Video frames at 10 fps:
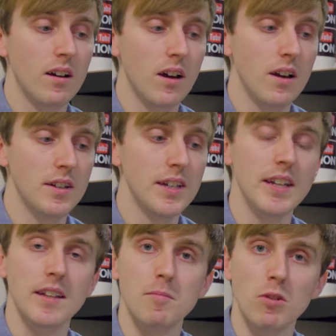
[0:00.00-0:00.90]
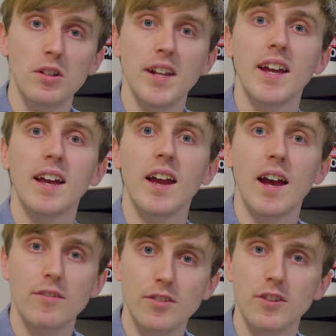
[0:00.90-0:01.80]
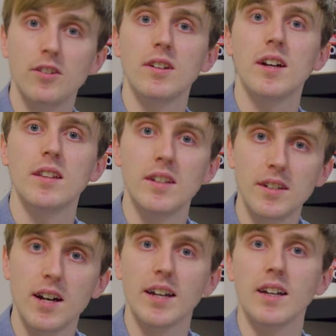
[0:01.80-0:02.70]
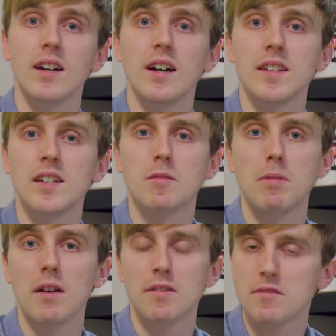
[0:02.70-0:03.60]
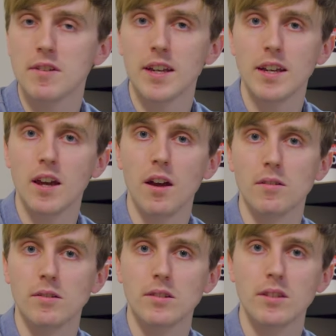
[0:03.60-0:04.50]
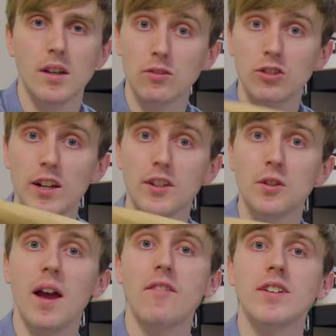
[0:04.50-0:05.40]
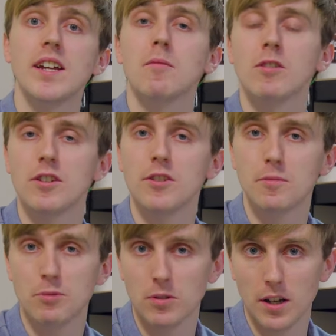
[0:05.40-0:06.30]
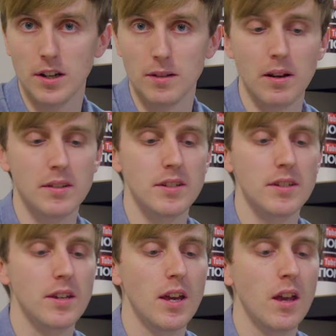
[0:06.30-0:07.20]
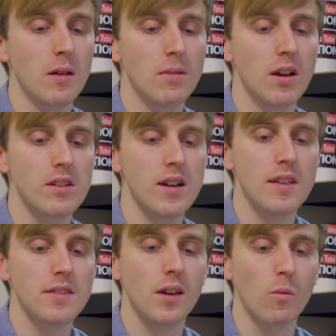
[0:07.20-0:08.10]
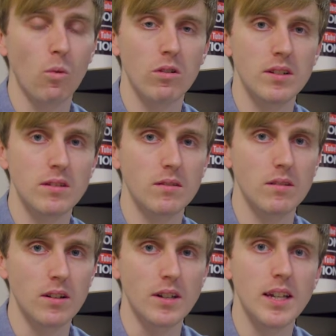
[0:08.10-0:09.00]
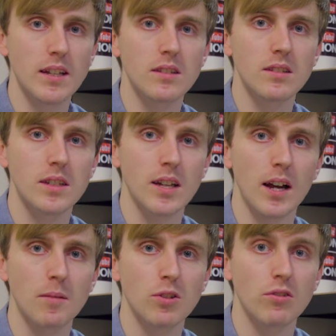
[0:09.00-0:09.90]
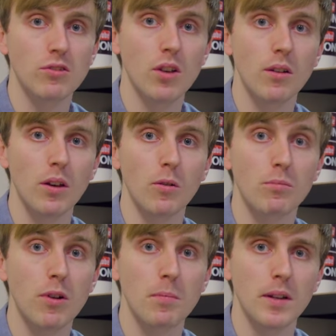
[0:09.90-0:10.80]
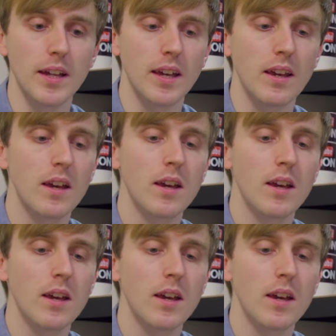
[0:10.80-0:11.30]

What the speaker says: did it in the morning, afternoon, and then night, and they did about three coats. I'll try and do it every day. I'm going to do the Paul Kirtley method because I think wood needs the time to soak it up properly